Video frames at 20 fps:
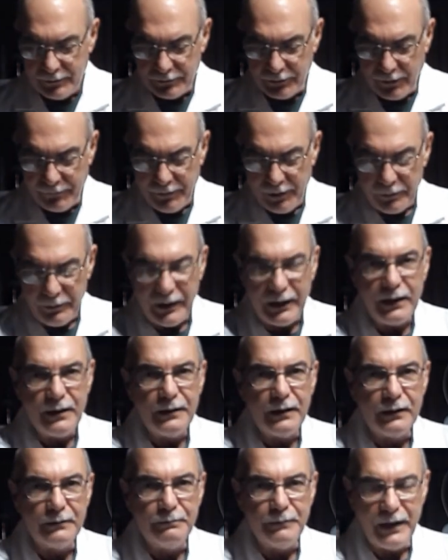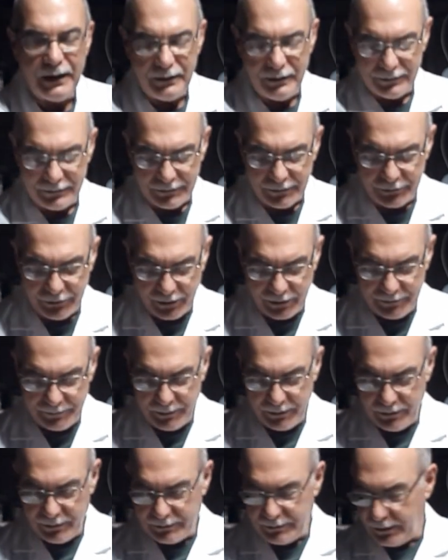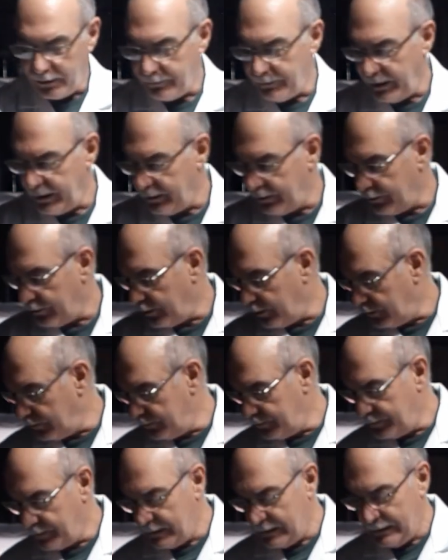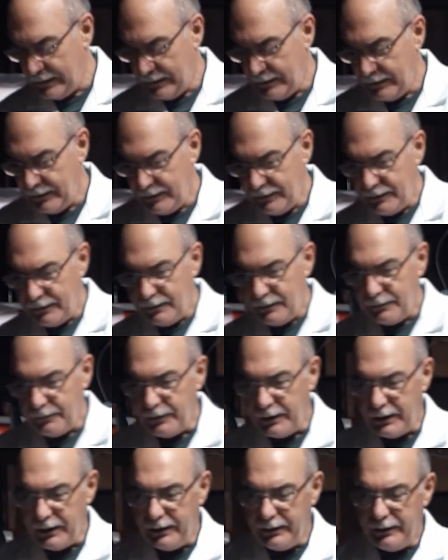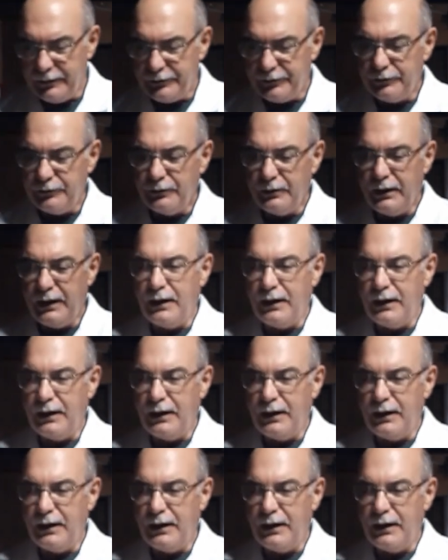So I've already made this adjustment, it's all ready to go. What I need to do